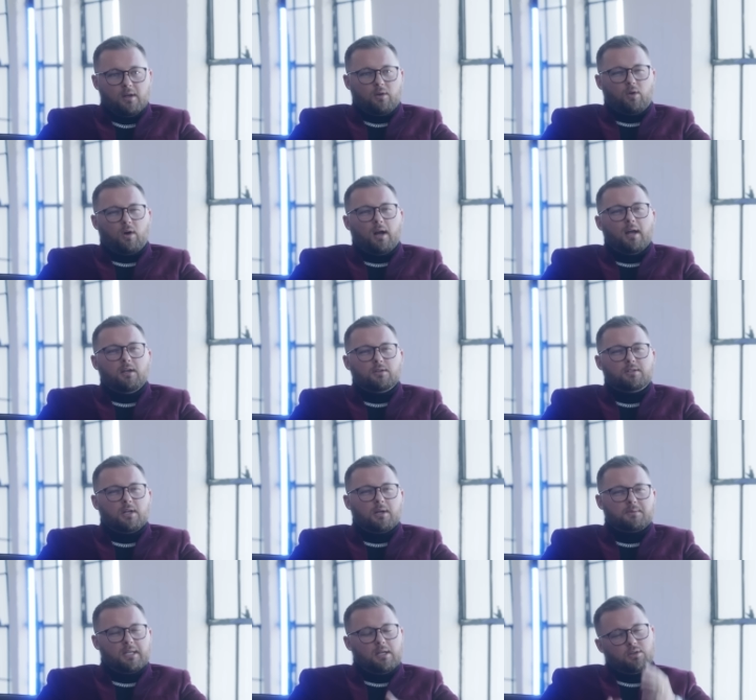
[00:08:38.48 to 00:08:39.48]
right? You see
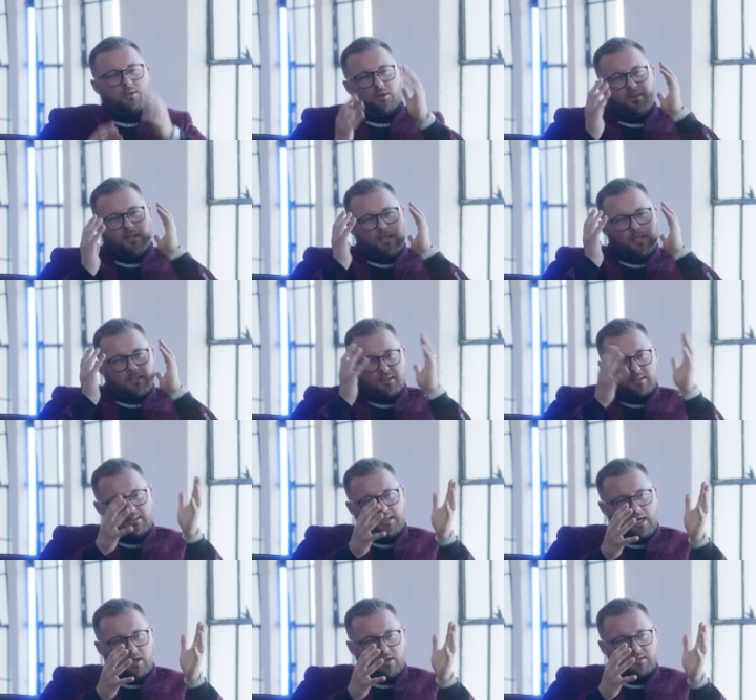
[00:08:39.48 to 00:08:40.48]
what I'm saying? You start thinking in
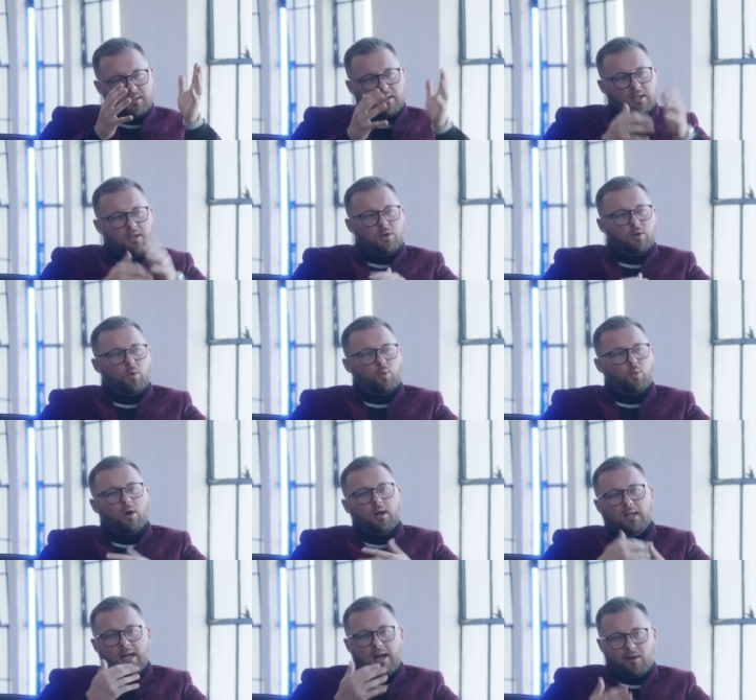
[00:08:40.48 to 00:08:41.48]
scarcity and you're
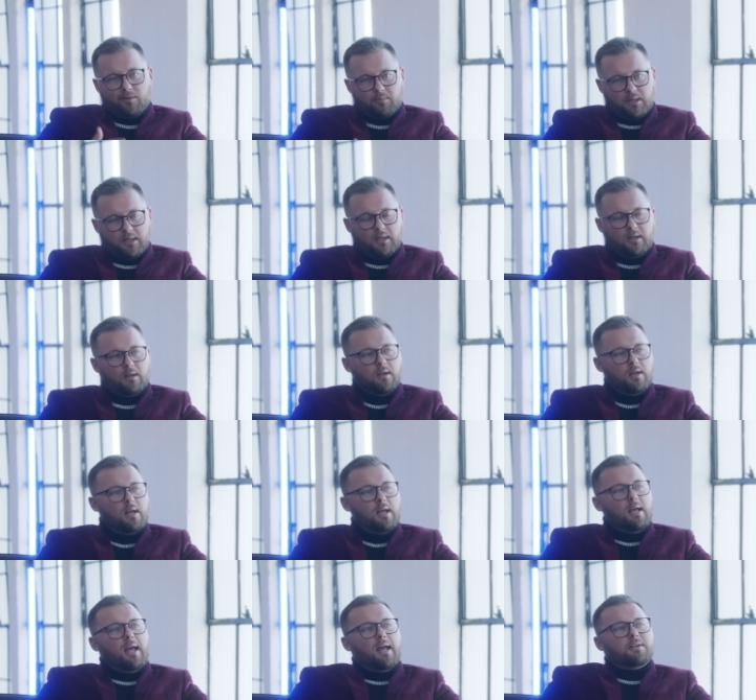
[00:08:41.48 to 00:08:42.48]
running out of money.
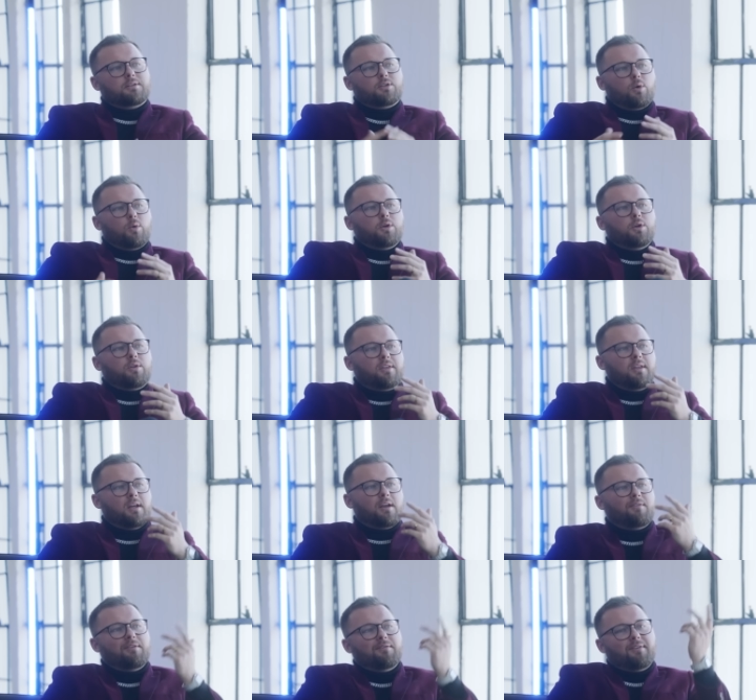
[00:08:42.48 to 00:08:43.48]
And so when you
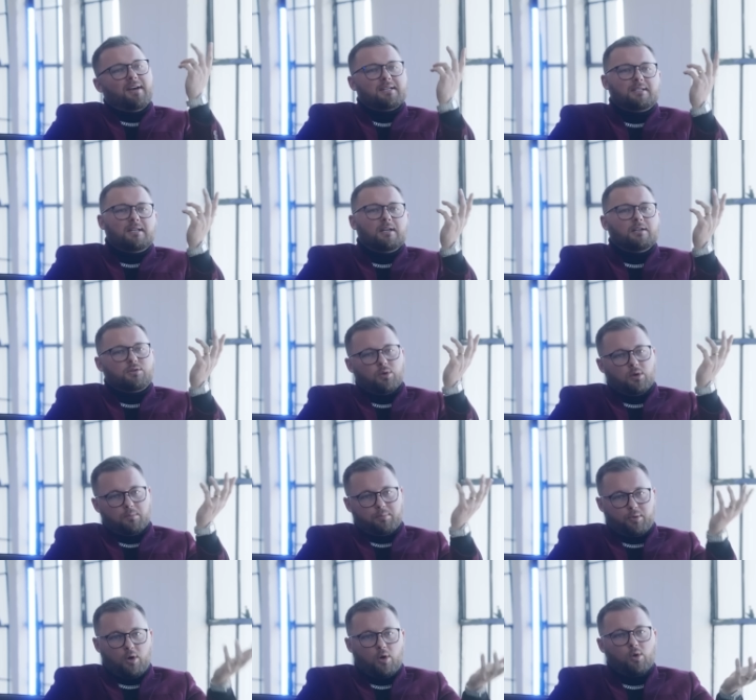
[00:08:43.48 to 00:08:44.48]
think of investing into a
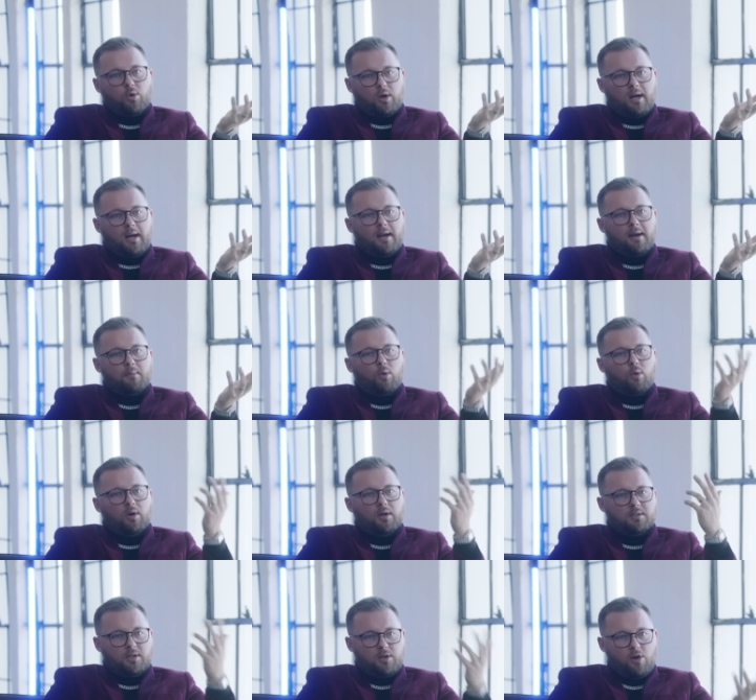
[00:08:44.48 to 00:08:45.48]
program or
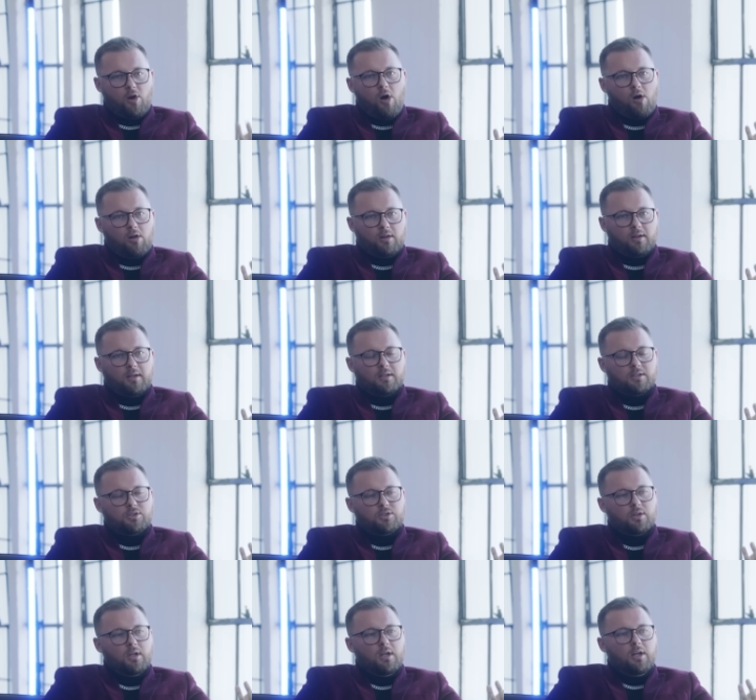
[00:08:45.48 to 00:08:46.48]
into
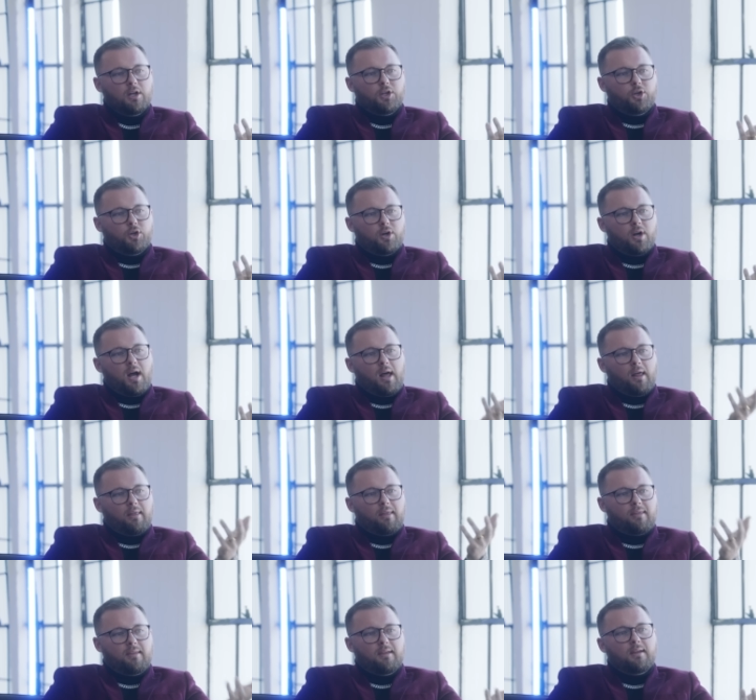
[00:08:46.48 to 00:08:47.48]
knowledge, you're not
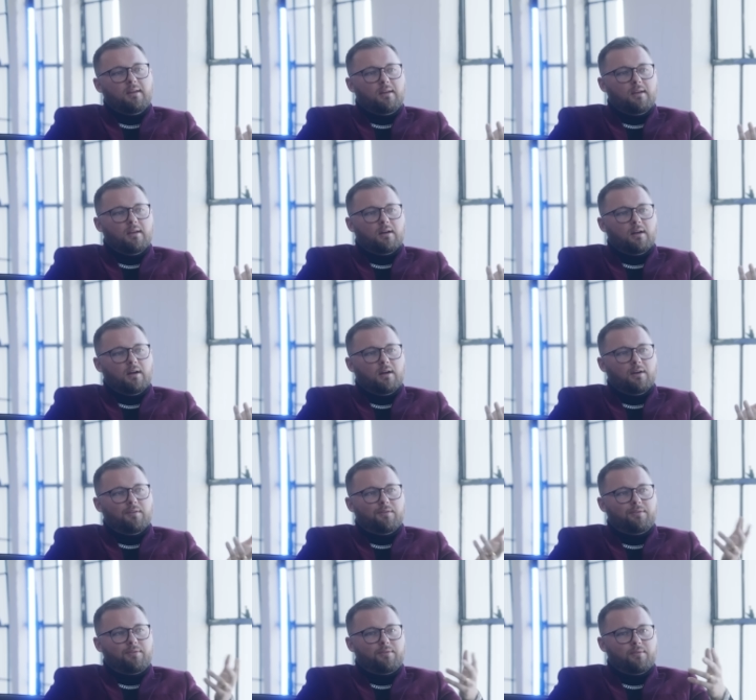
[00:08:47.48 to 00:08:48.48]
thinking
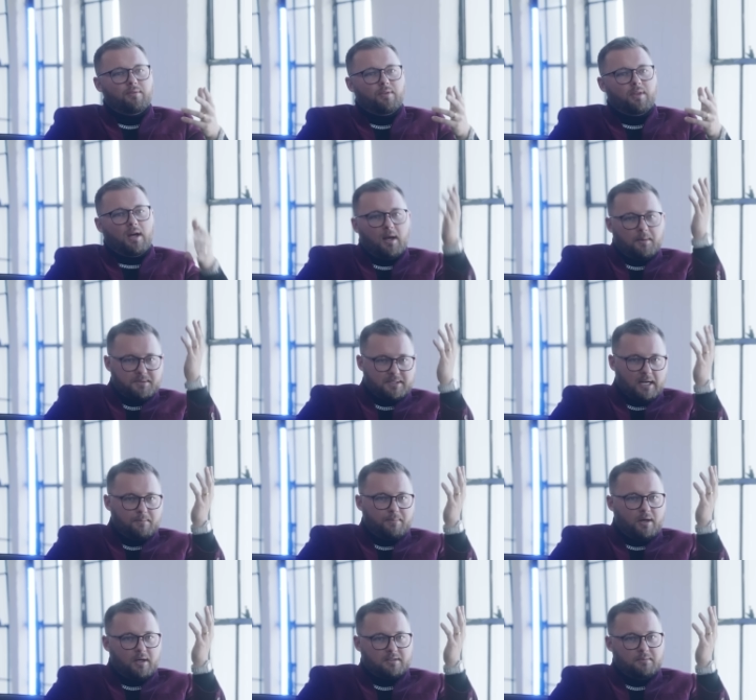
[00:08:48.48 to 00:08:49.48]
of the
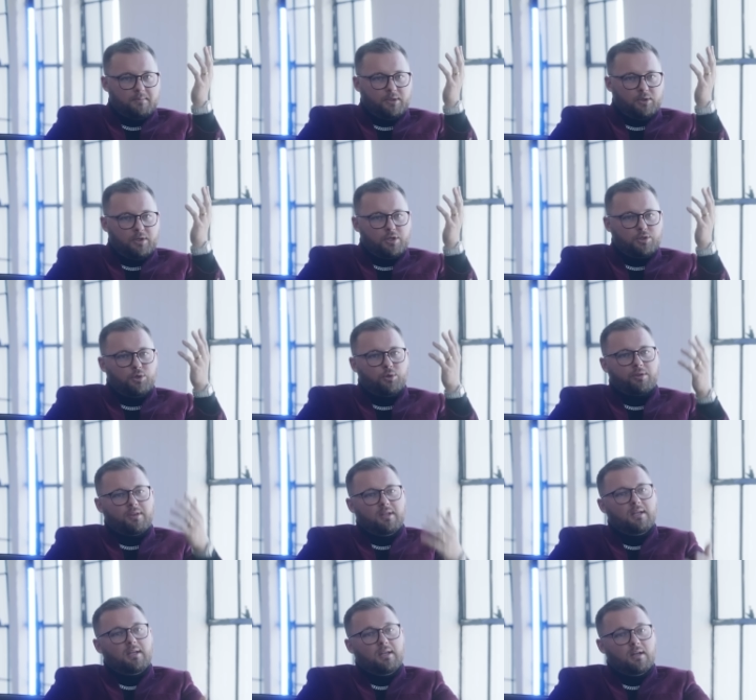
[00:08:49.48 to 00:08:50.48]
upside possibilities, you're
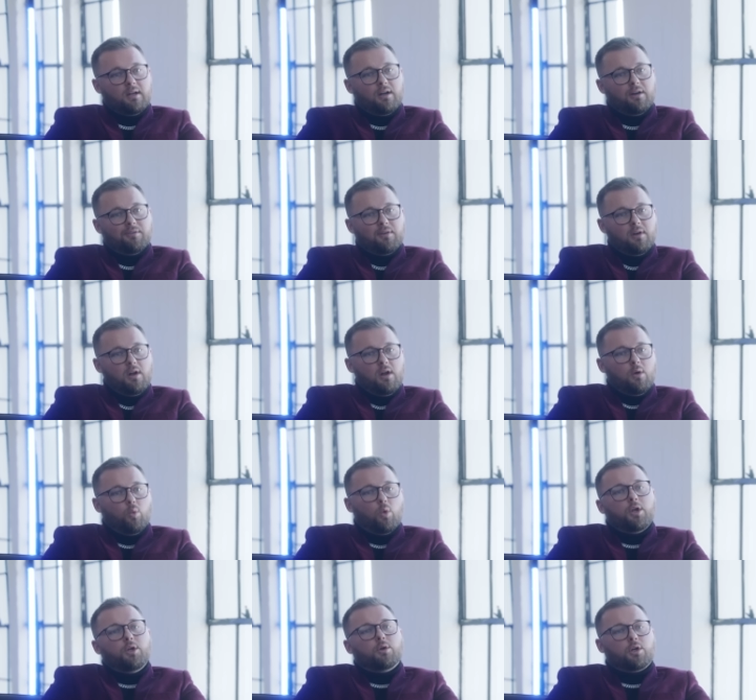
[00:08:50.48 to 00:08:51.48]
thinking of
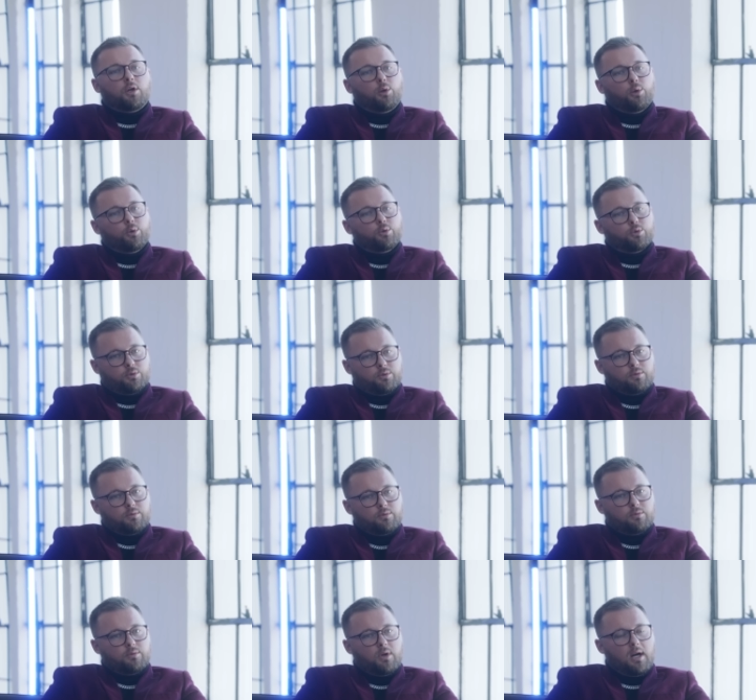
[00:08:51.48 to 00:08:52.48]
what you could lose,
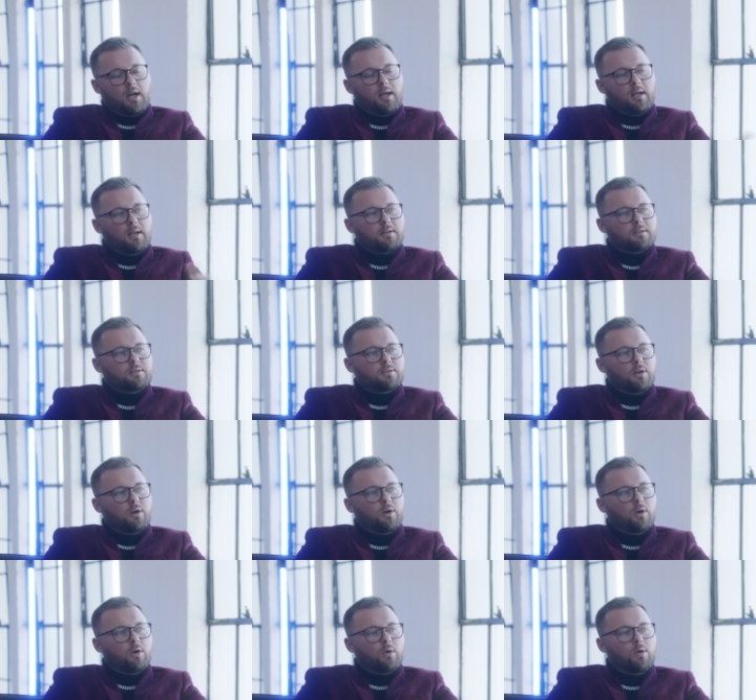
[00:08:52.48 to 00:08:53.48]
right? And
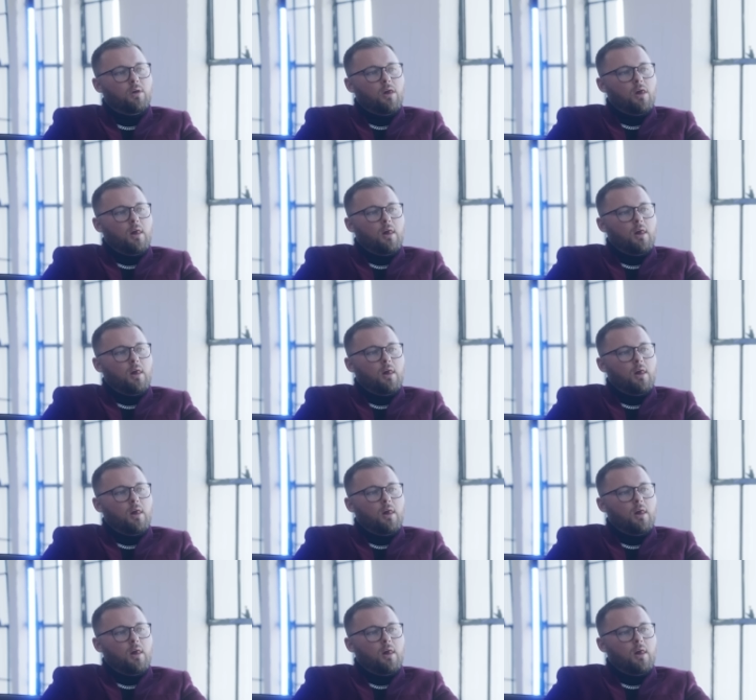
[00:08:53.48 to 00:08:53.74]
so